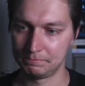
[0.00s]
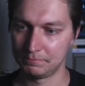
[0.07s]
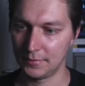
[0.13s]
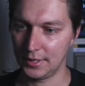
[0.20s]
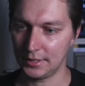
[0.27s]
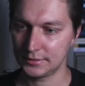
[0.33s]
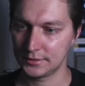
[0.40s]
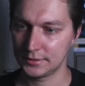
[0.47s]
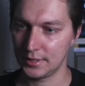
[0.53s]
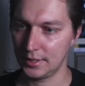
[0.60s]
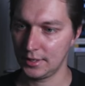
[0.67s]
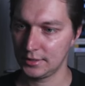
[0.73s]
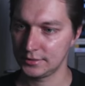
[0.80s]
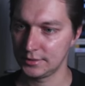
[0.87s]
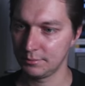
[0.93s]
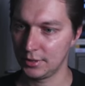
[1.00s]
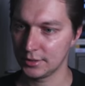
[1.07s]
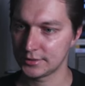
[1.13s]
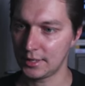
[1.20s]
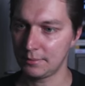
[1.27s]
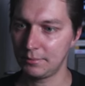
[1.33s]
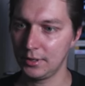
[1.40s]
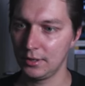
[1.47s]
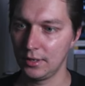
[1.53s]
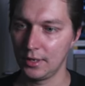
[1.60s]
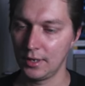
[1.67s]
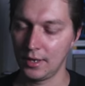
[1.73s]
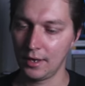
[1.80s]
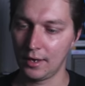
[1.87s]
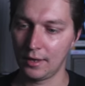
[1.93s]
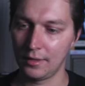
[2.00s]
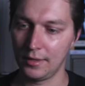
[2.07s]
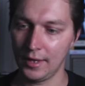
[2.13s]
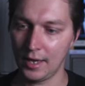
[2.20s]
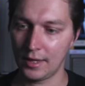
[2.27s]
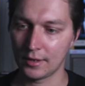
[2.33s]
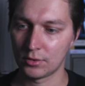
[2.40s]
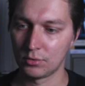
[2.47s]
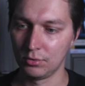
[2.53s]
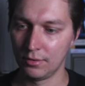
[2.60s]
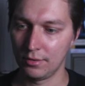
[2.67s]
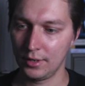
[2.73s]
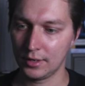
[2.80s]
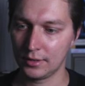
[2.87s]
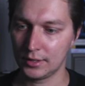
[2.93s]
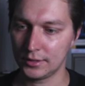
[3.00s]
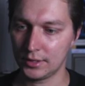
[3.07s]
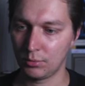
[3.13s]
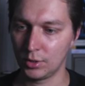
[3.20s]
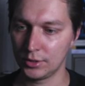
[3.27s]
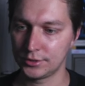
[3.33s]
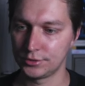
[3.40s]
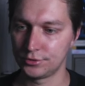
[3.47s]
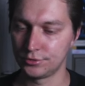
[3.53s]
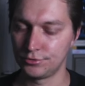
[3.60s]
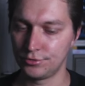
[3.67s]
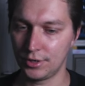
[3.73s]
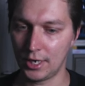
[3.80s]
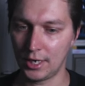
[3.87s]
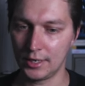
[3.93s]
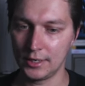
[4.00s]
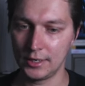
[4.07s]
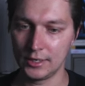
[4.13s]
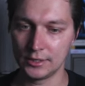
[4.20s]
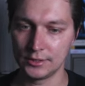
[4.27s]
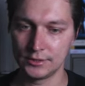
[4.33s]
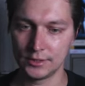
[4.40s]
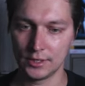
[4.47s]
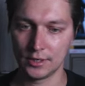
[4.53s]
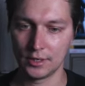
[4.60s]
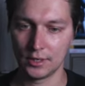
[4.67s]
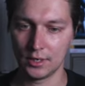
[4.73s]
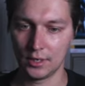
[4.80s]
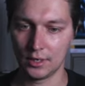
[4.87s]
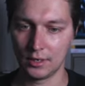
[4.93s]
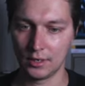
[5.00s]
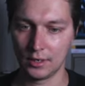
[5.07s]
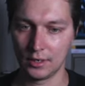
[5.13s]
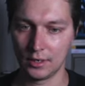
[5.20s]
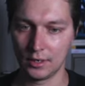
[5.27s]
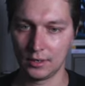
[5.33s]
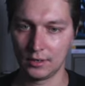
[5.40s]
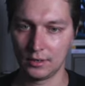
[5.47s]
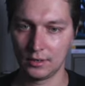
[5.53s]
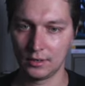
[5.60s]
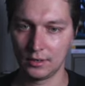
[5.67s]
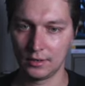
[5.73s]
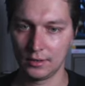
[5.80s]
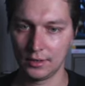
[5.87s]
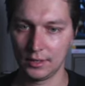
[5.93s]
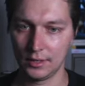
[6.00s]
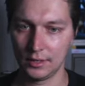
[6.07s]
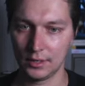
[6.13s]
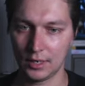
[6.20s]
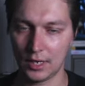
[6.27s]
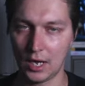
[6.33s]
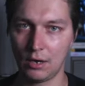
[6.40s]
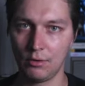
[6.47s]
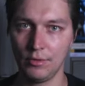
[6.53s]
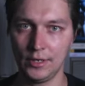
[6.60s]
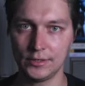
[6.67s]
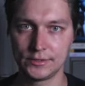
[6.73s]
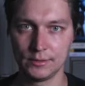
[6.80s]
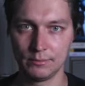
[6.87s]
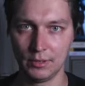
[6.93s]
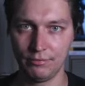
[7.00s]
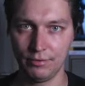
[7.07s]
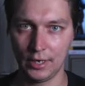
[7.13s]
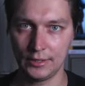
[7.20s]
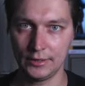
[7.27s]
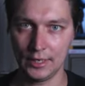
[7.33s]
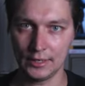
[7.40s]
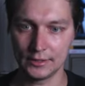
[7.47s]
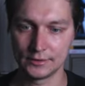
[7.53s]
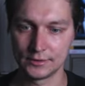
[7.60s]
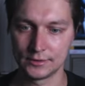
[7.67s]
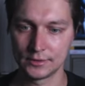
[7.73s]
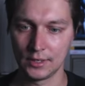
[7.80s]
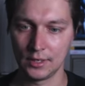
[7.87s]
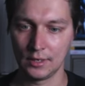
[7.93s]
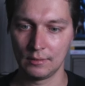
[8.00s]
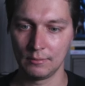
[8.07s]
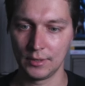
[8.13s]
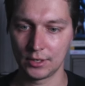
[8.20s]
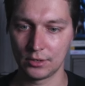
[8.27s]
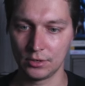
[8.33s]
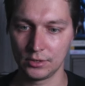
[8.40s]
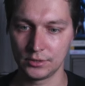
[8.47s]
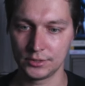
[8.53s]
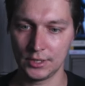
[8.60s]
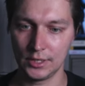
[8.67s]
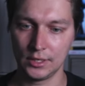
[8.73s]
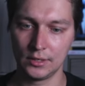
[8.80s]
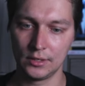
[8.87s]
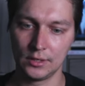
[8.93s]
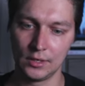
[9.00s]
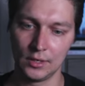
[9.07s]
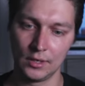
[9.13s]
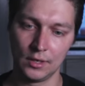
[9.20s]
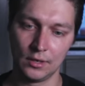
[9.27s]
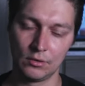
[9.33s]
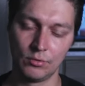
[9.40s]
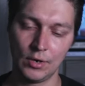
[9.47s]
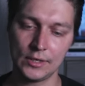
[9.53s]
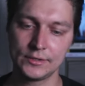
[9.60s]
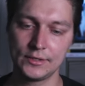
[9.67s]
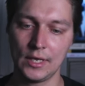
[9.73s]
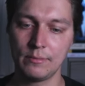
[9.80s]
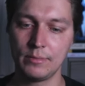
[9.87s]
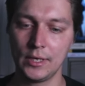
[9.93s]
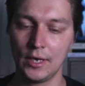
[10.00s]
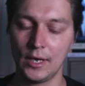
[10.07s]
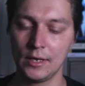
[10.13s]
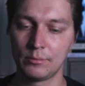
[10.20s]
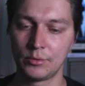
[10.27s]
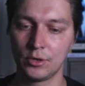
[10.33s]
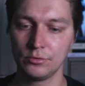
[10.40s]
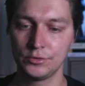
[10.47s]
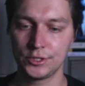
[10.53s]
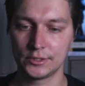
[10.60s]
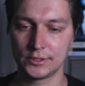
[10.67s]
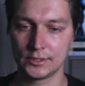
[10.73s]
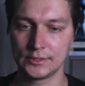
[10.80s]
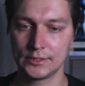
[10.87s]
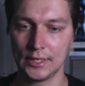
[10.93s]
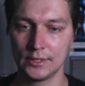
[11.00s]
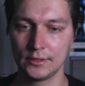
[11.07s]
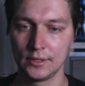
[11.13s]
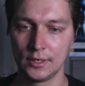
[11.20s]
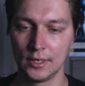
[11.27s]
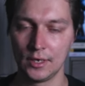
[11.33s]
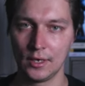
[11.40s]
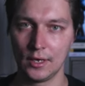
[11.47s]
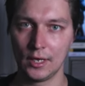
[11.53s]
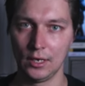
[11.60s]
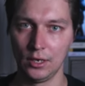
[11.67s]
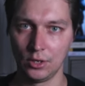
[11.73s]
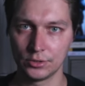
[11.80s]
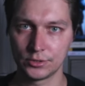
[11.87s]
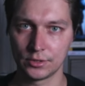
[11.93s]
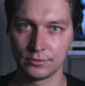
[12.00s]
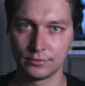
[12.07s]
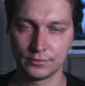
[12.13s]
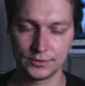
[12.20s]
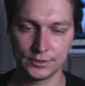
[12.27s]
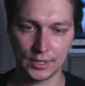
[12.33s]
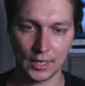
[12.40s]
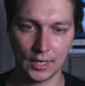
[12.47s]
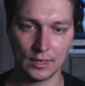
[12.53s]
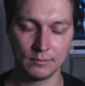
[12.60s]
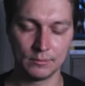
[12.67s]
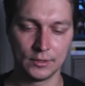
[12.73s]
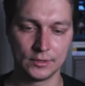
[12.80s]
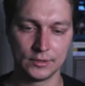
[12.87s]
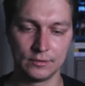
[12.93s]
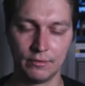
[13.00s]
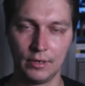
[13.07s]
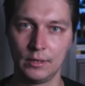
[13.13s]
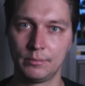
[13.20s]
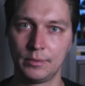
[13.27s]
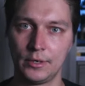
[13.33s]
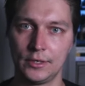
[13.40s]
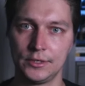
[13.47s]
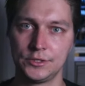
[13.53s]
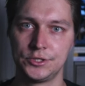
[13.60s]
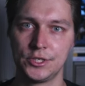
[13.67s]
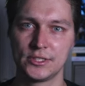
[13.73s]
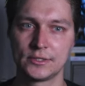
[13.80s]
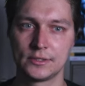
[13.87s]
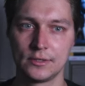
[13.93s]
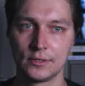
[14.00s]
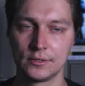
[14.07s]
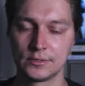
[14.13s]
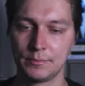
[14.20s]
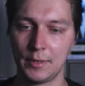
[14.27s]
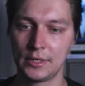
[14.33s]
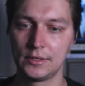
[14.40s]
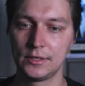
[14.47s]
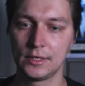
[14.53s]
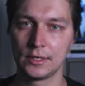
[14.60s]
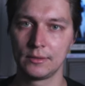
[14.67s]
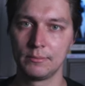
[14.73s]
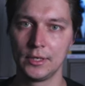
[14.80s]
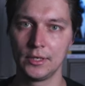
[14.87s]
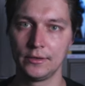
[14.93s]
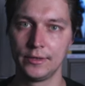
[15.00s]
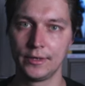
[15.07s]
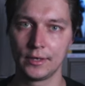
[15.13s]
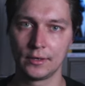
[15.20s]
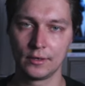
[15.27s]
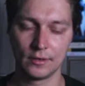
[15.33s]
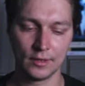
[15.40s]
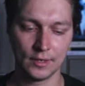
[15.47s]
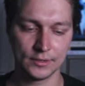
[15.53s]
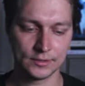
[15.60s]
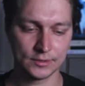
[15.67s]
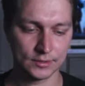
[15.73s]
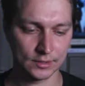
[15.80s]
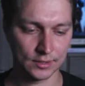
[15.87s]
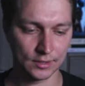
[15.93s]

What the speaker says: that's the simple example. The other cool thing that I wanted to try is how that simplified tests, because in REST API approach, as I said, a lot of time developer is just spending building these